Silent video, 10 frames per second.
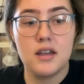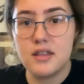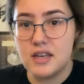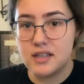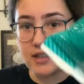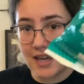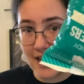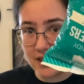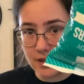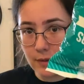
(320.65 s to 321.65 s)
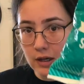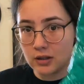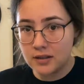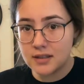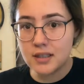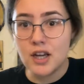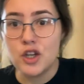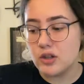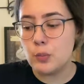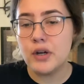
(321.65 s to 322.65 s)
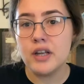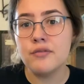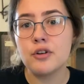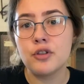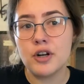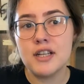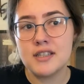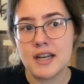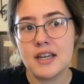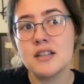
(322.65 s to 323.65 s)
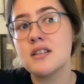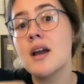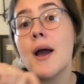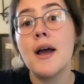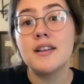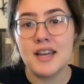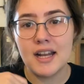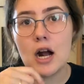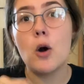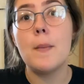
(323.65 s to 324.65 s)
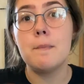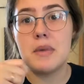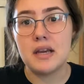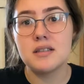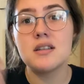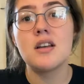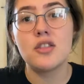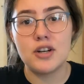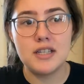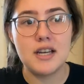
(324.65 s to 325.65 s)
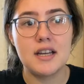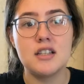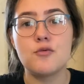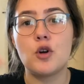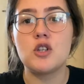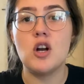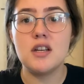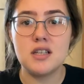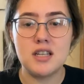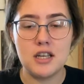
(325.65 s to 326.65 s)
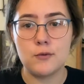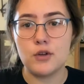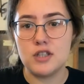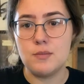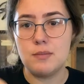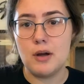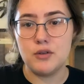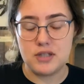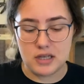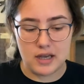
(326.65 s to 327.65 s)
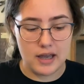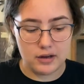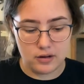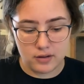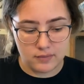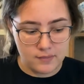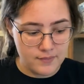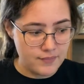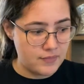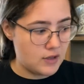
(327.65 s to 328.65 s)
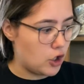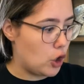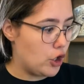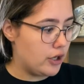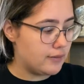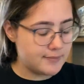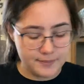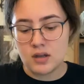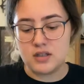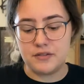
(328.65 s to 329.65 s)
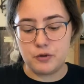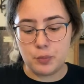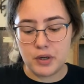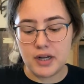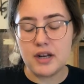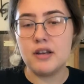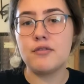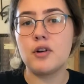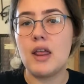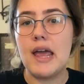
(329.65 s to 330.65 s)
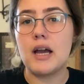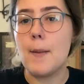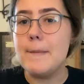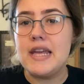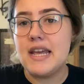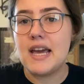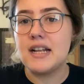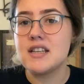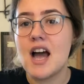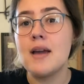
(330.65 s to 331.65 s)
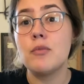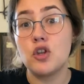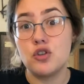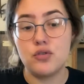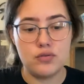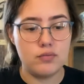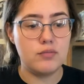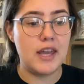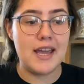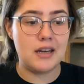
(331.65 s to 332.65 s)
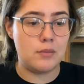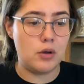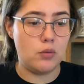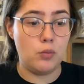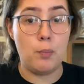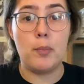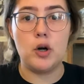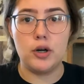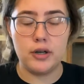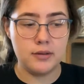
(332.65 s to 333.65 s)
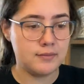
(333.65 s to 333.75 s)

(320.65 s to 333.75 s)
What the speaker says: these candy melts, you put it in for 30 seconds, take it out, mix 30 seconds for as long as it takes for it to be melty and good. Because if you put it in for like a minute at a time, the candy melt will burn.